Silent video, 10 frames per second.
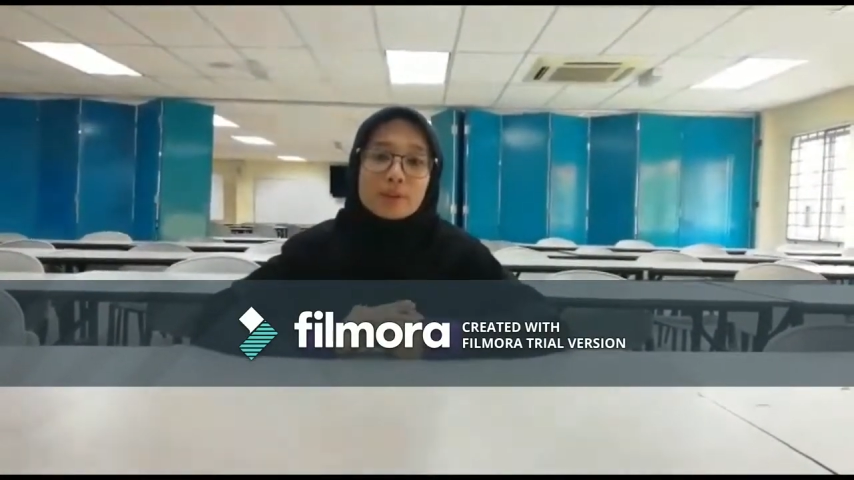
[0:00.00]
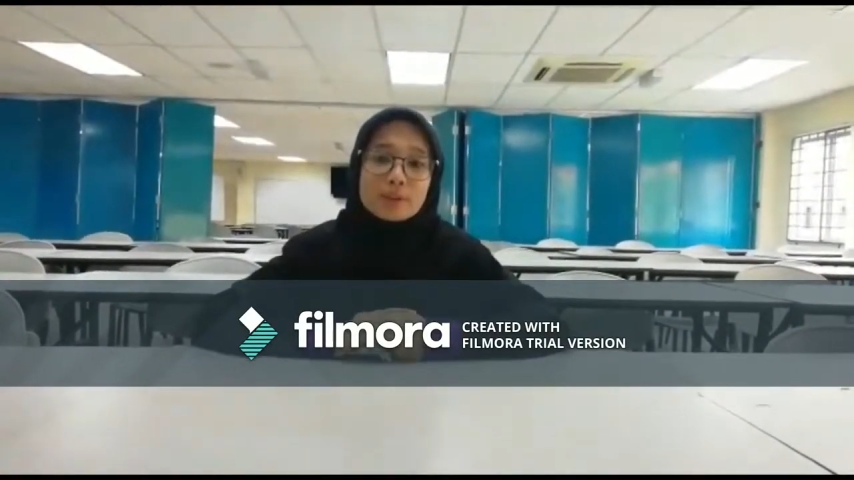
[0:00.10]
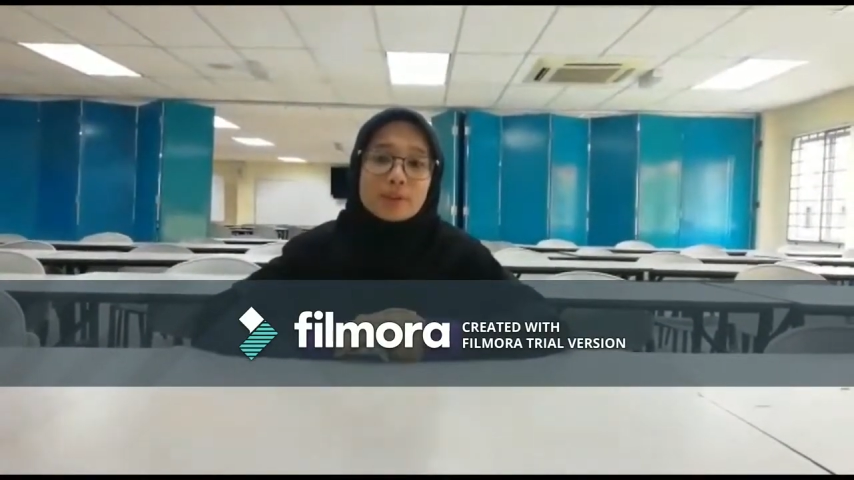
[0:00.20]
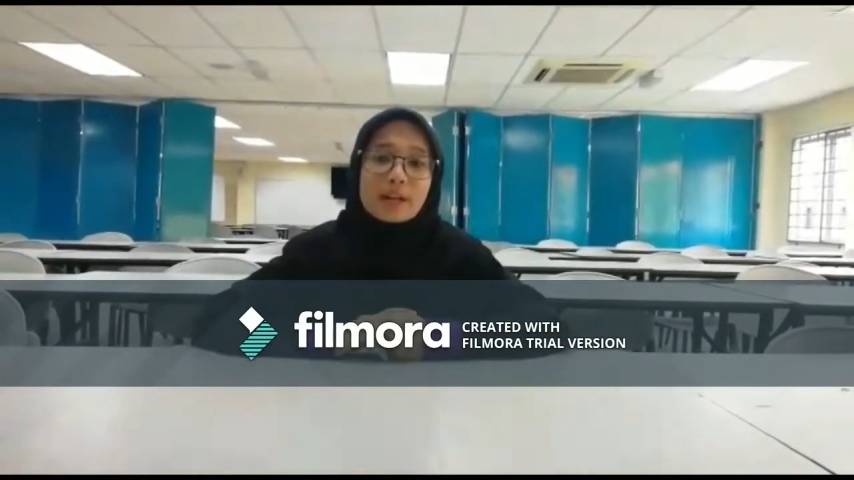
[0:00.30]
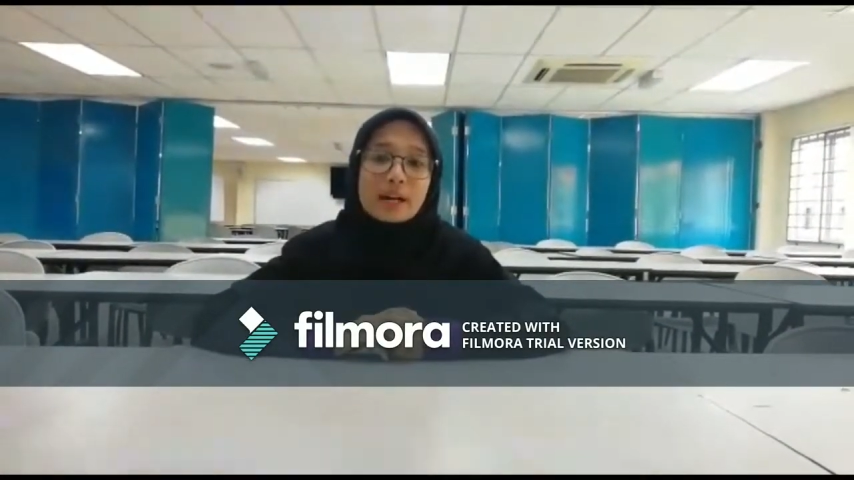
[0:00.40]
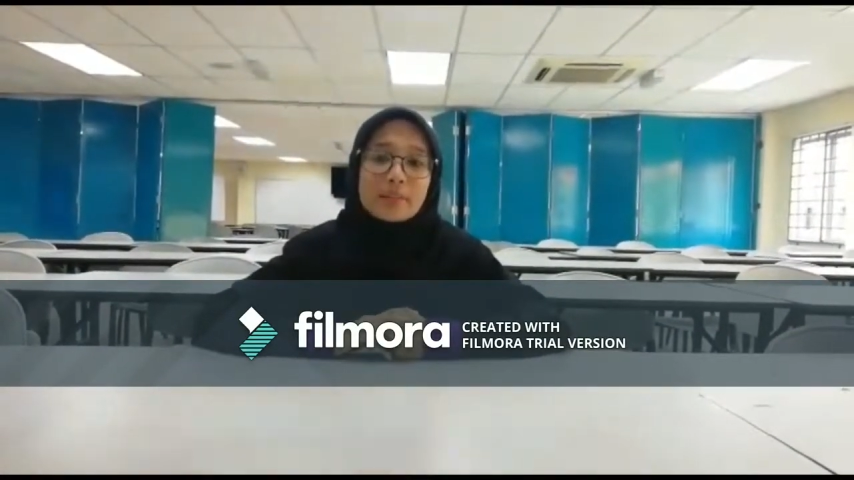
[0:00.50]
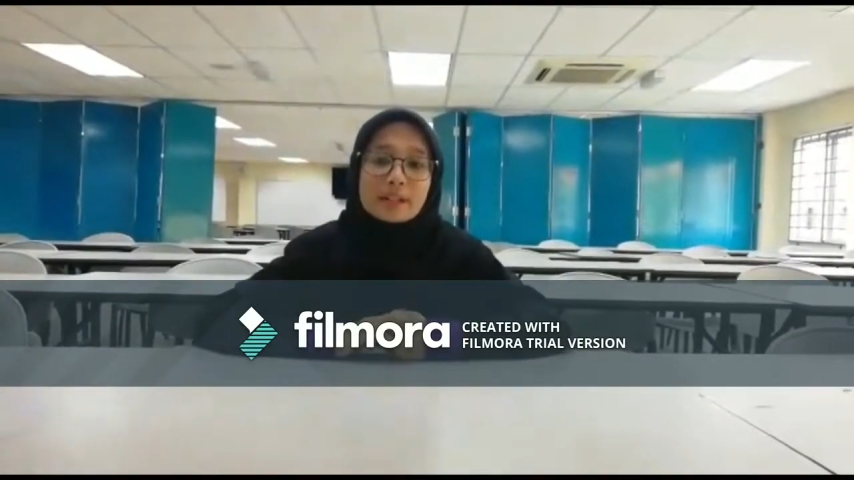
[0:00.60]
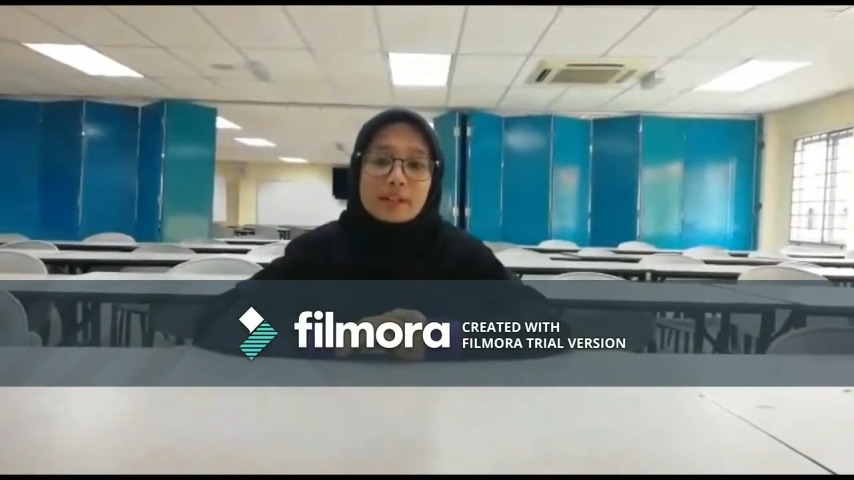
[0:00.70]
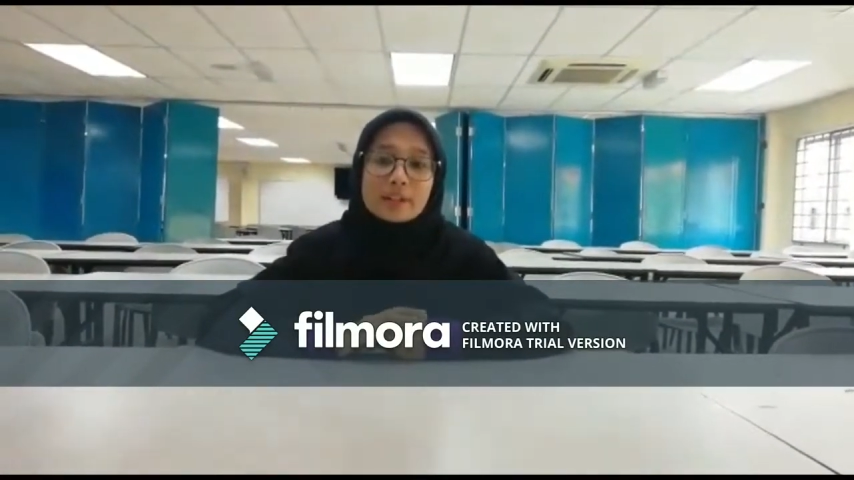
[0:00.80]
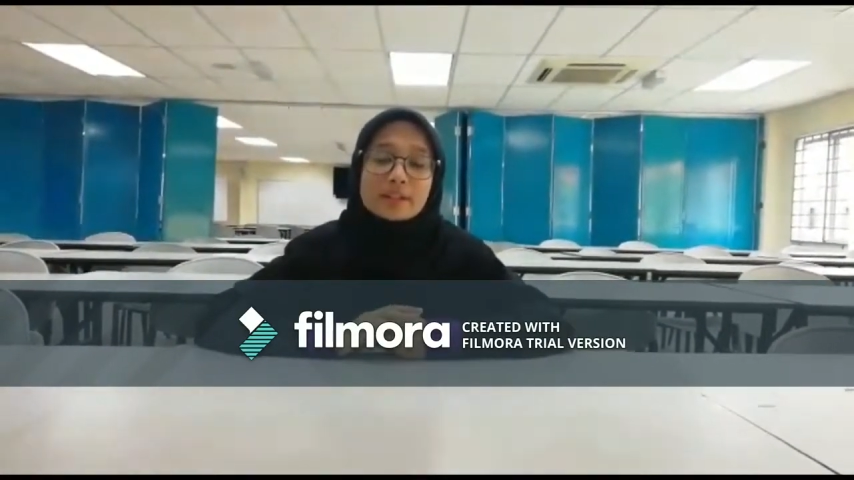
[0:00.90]
for choose
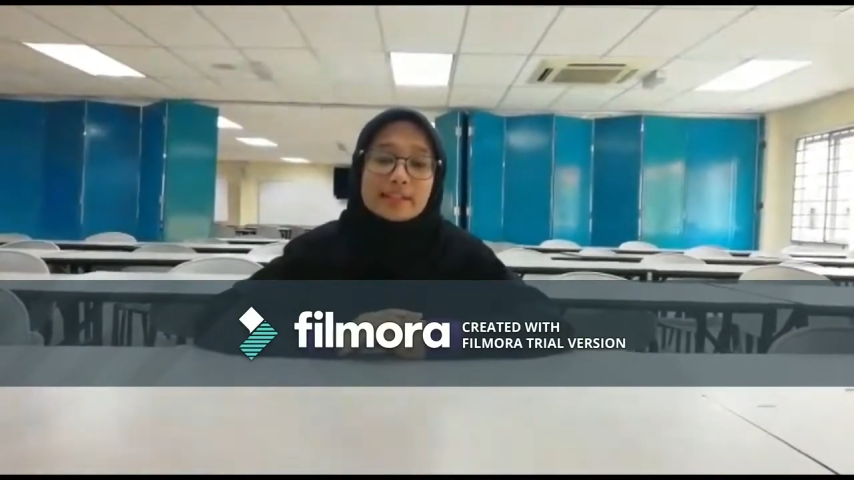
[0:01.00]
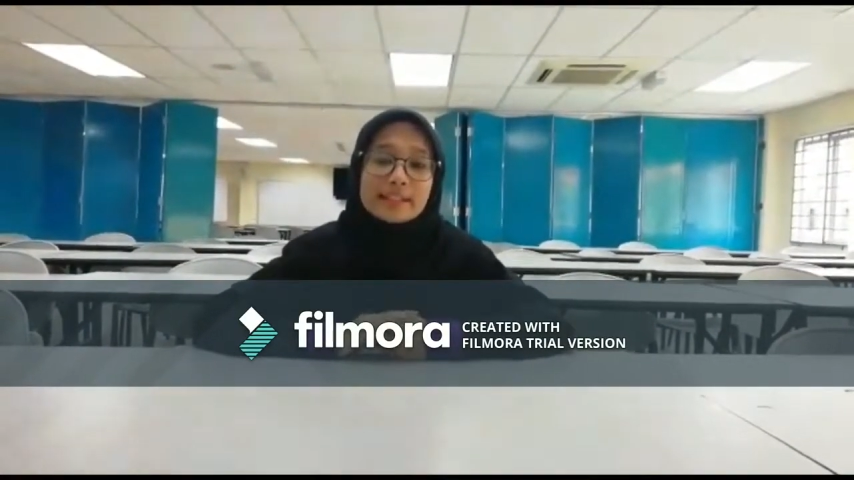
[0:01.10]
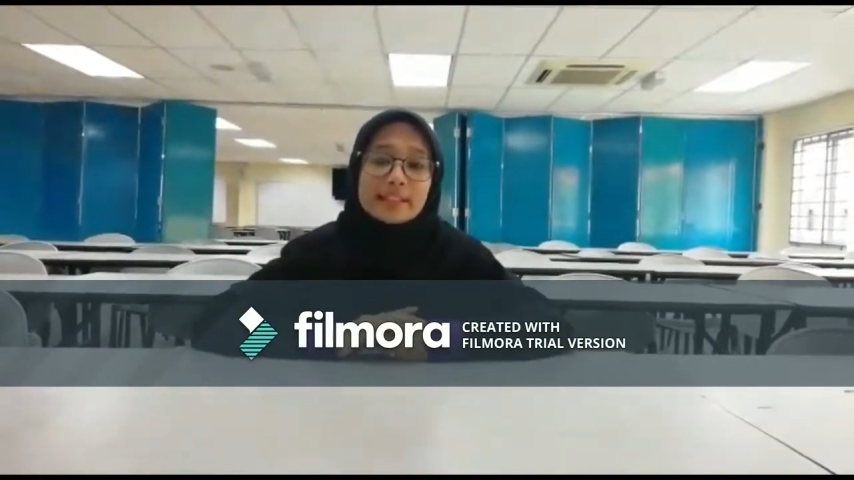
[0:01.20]
Armageddon